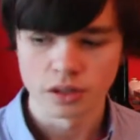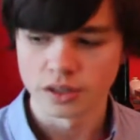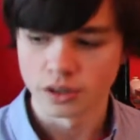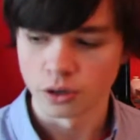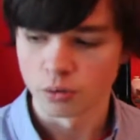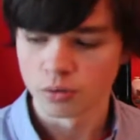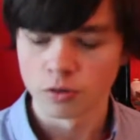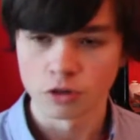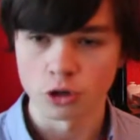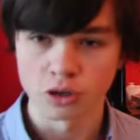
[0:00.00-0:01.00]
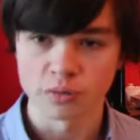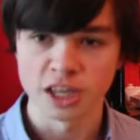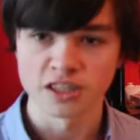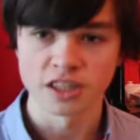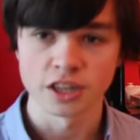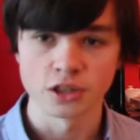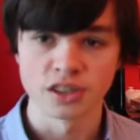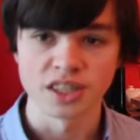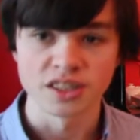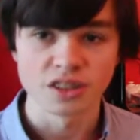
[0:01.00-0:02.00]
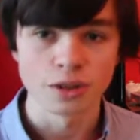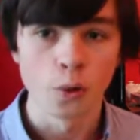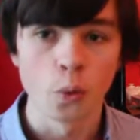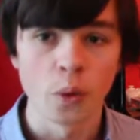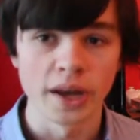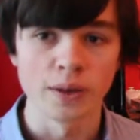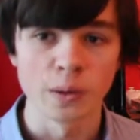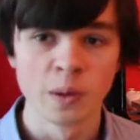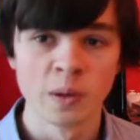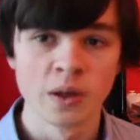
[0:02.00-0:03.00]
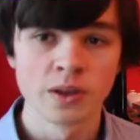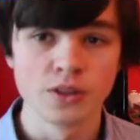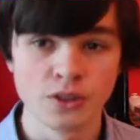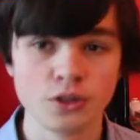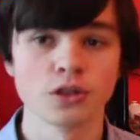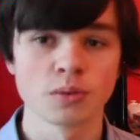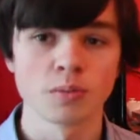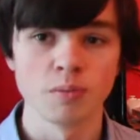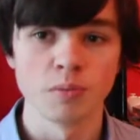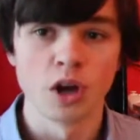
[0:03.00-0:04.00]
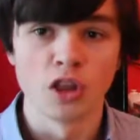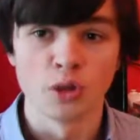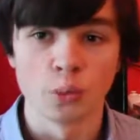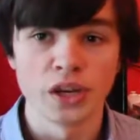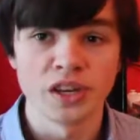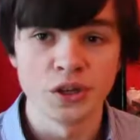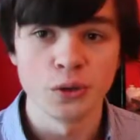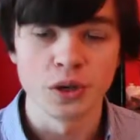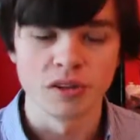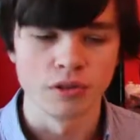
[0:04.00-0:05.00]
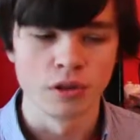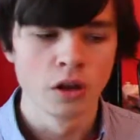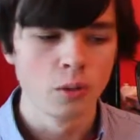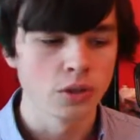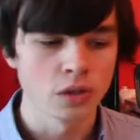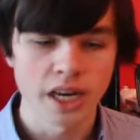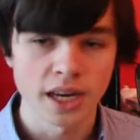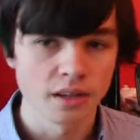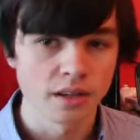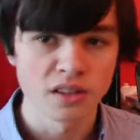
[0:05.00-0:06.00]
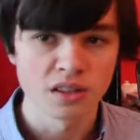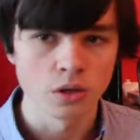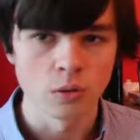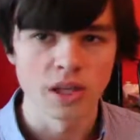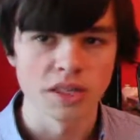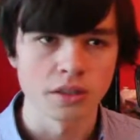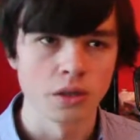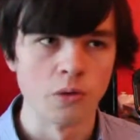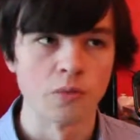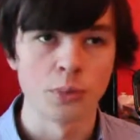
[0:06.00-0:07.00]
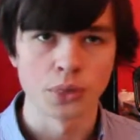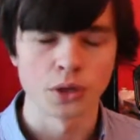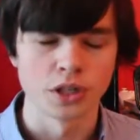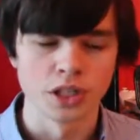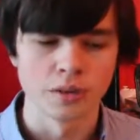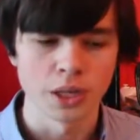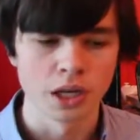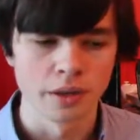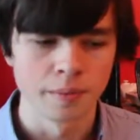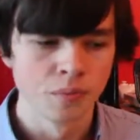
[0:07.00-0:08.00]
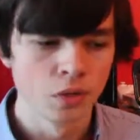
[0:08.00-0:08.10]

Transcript: you know, Tokyo Mirage Sessions did so well just on the Wii U even, which only had an install base of 13 million.